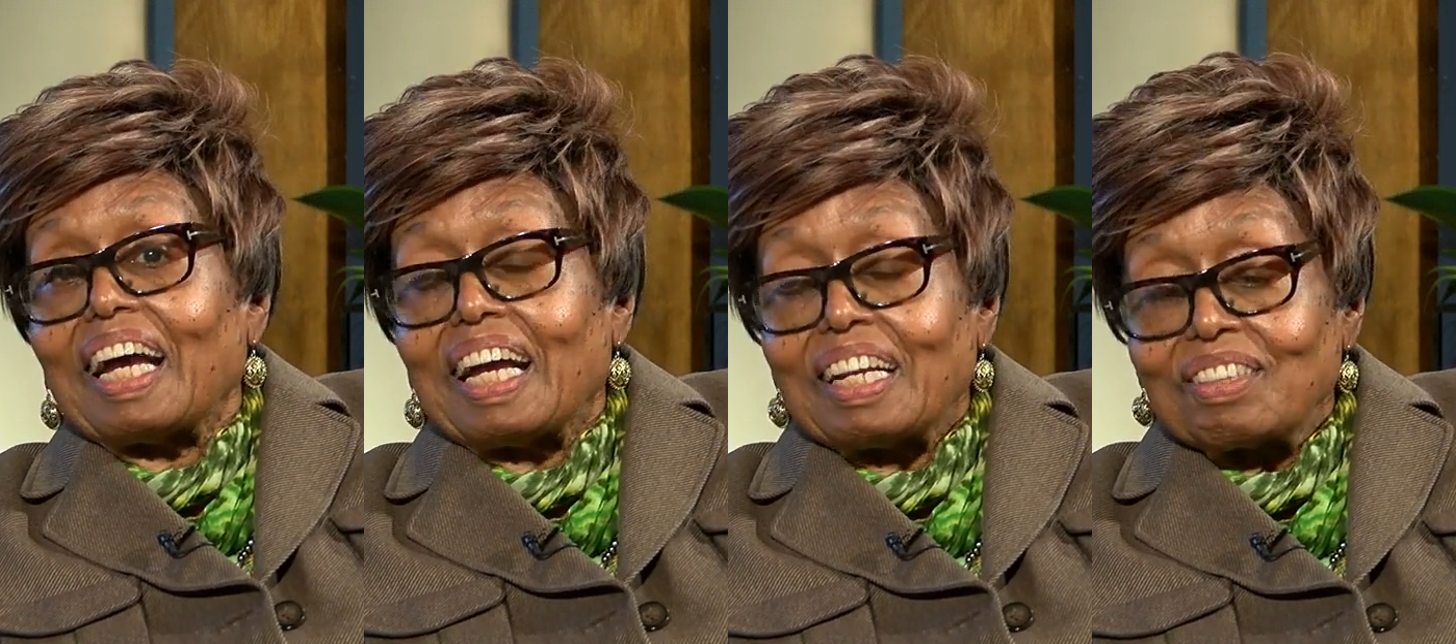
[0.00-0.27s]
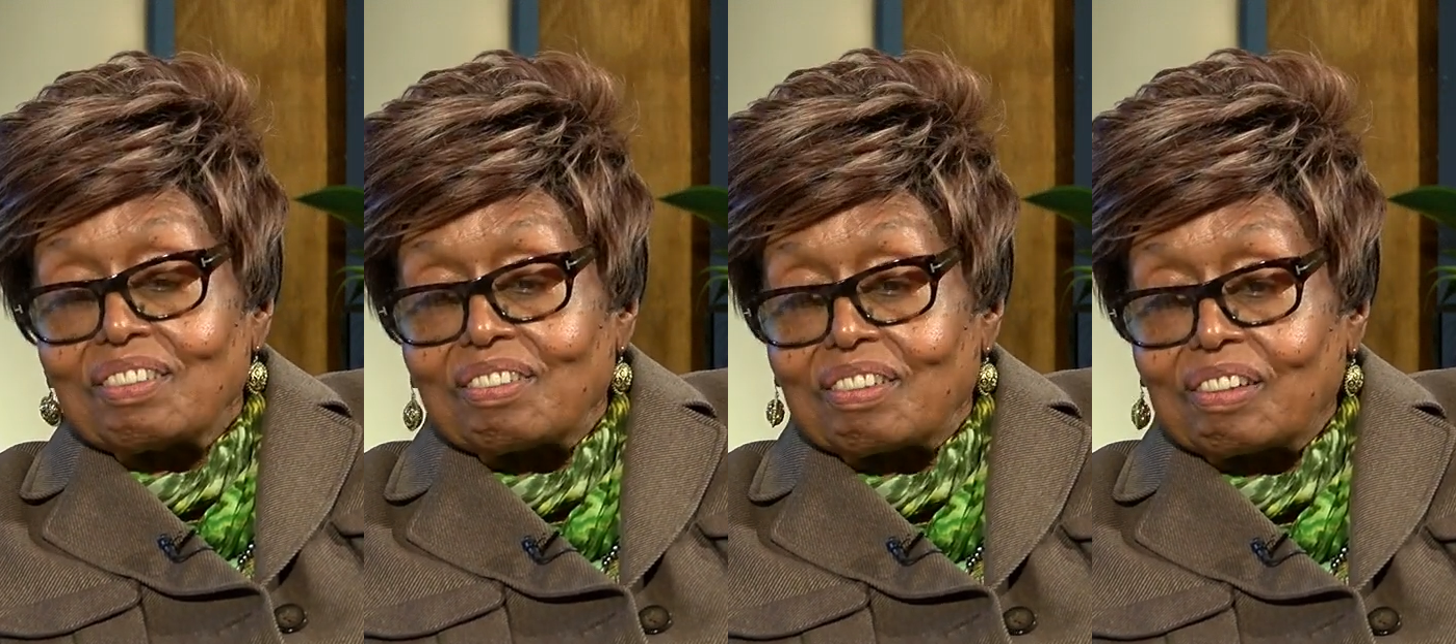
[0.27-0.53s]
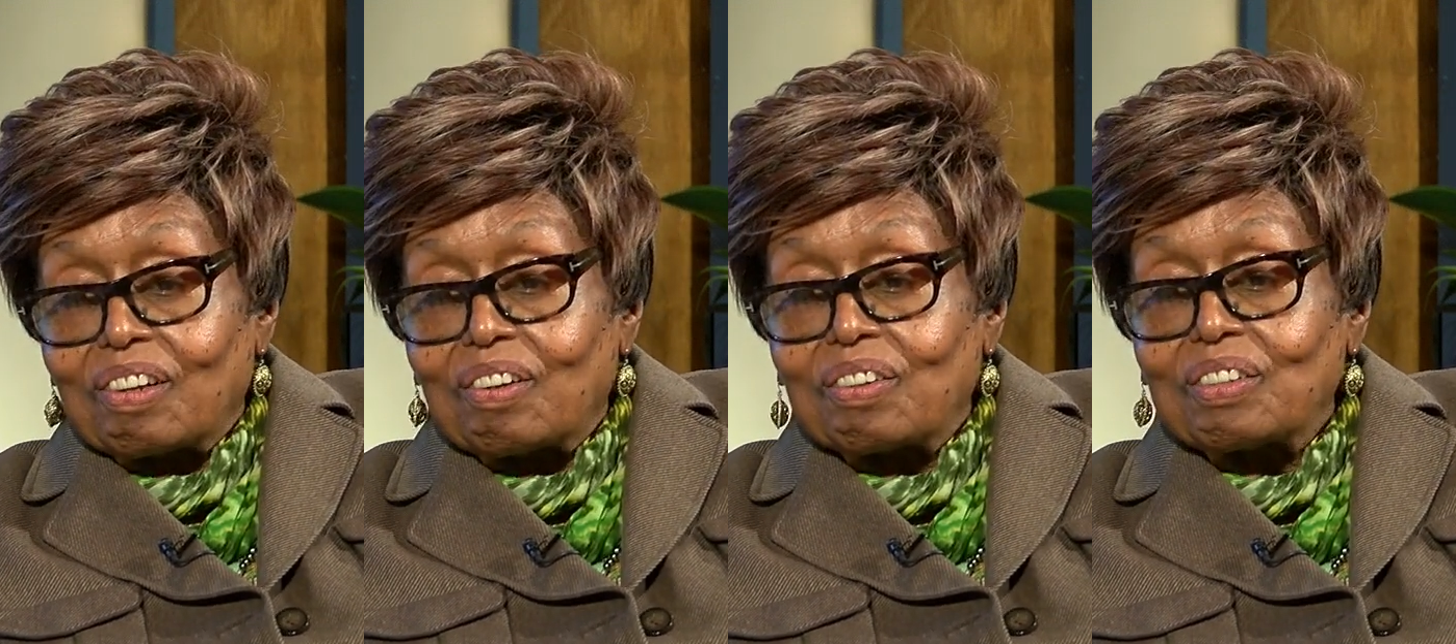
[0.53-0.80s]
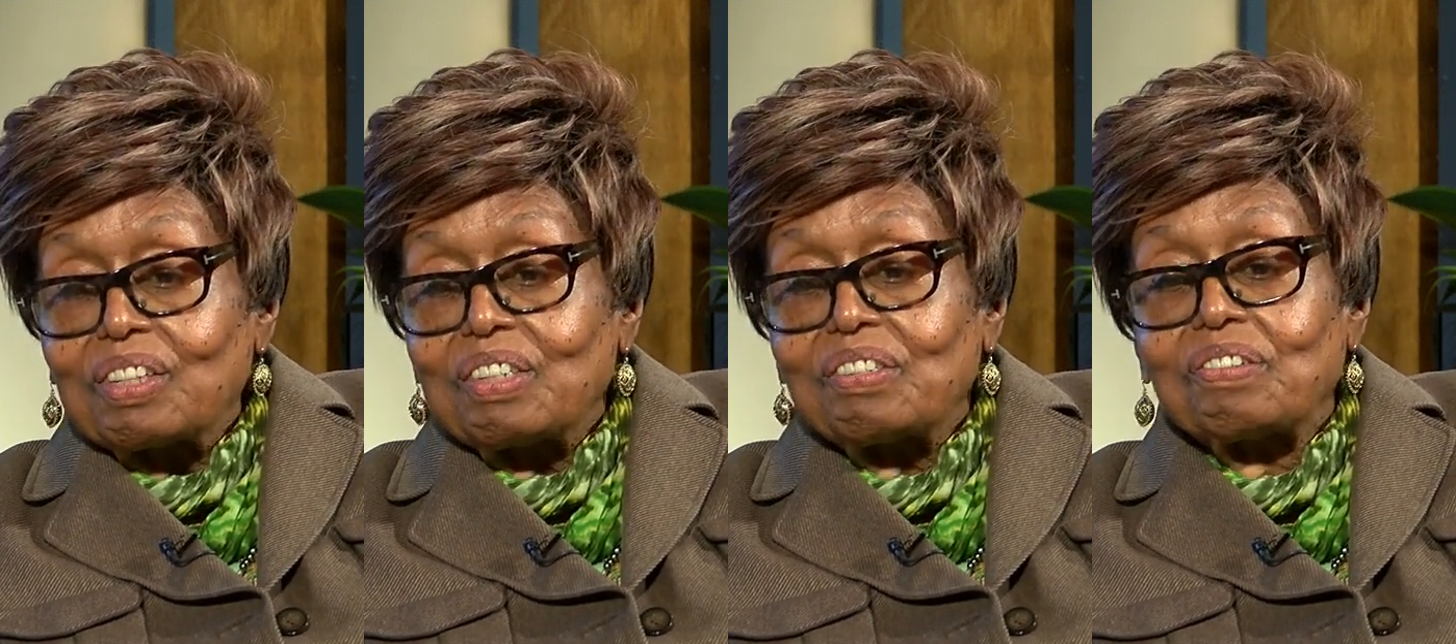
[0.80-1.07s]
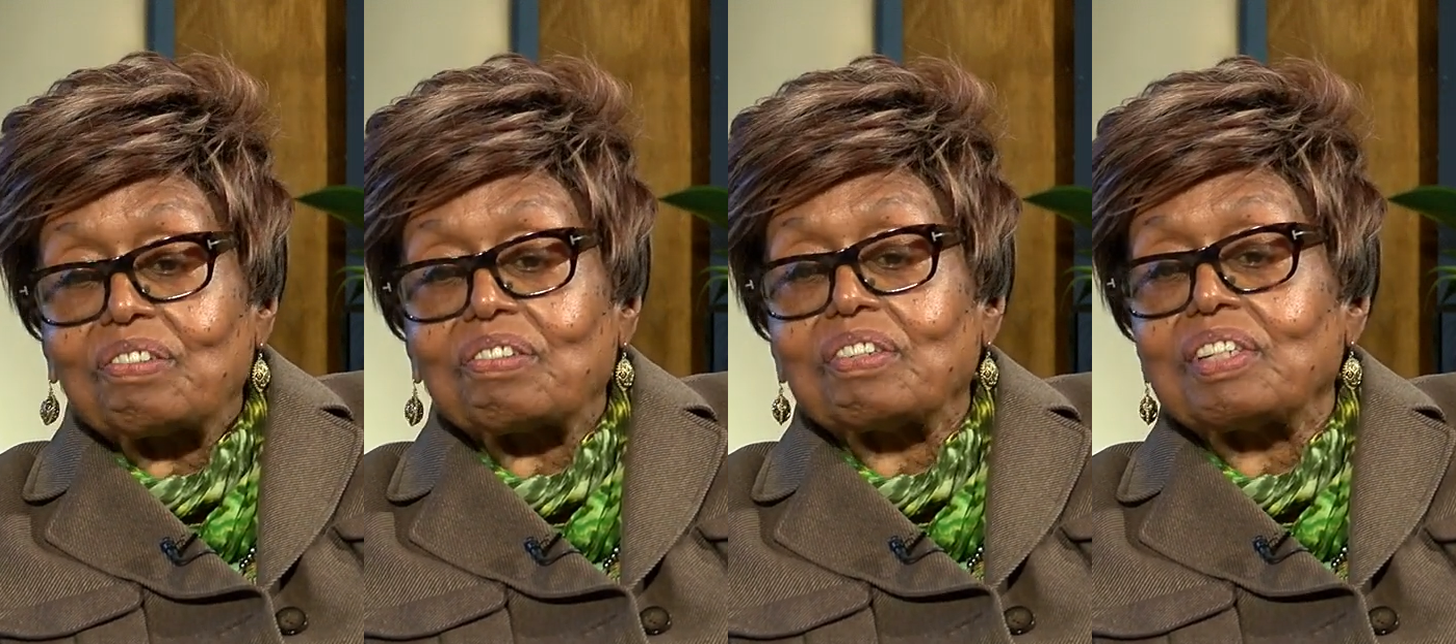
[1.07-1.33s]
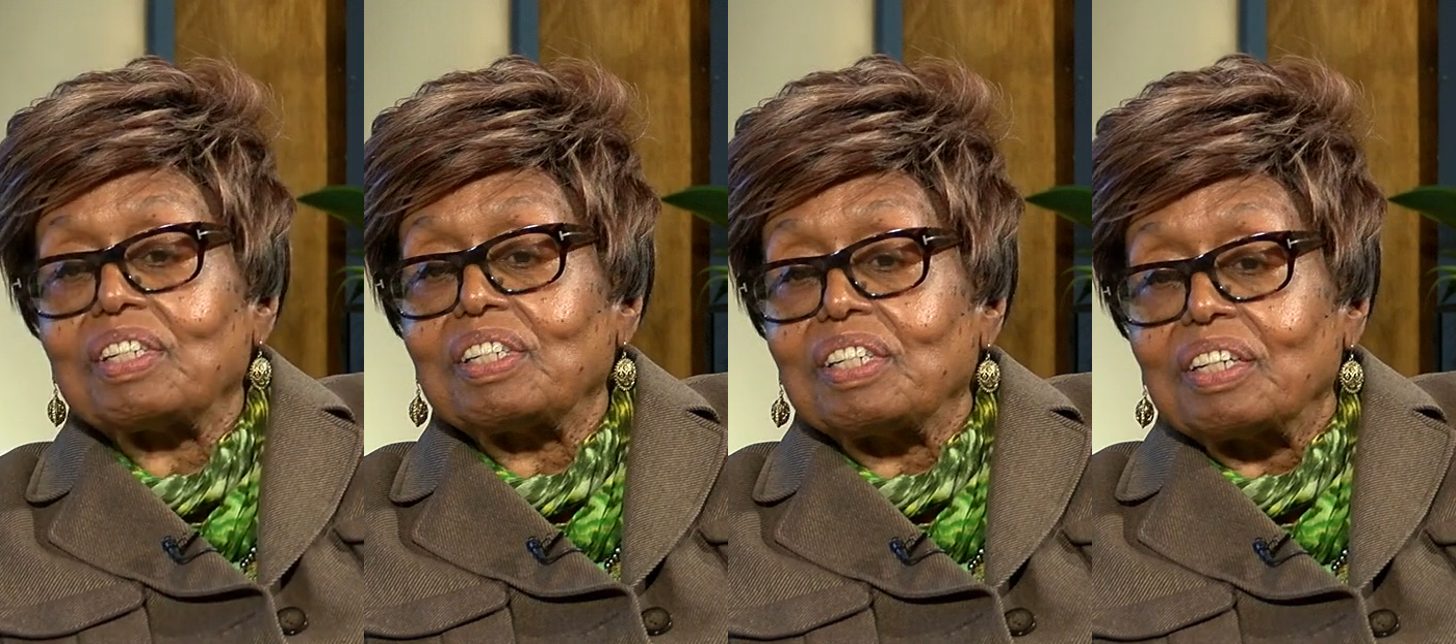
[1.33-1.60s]
And slowly
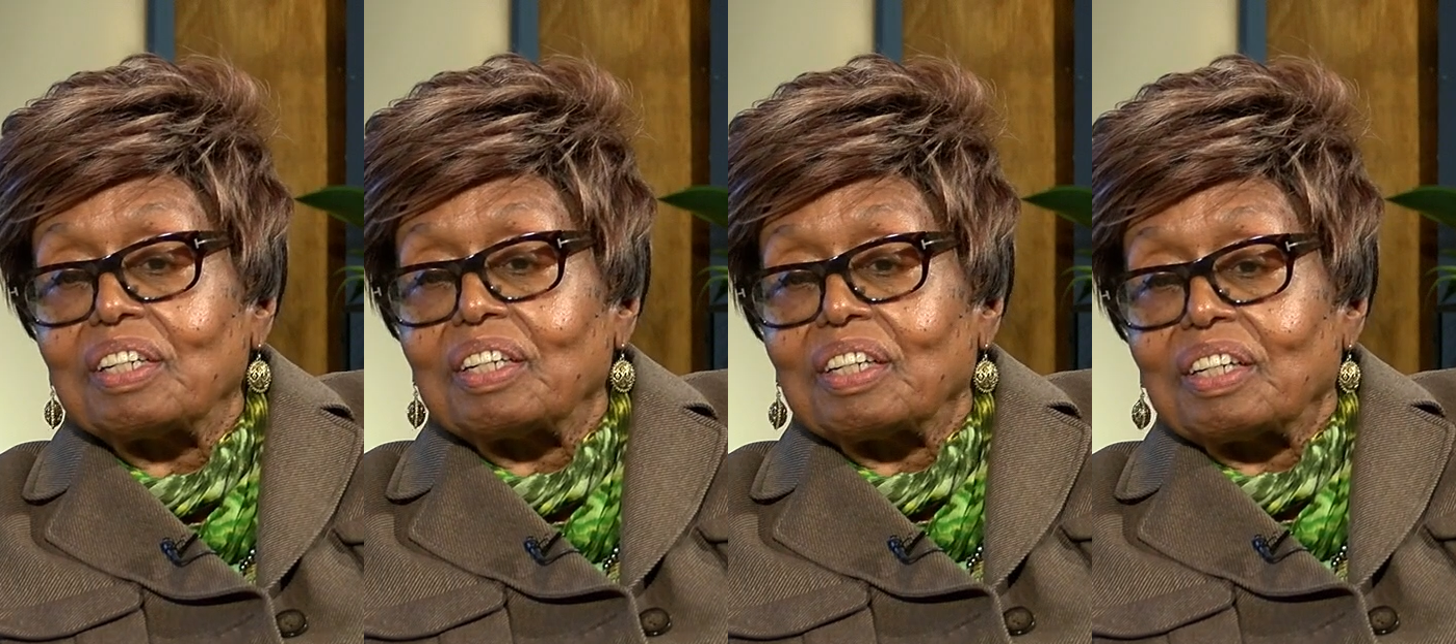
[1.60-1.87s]
she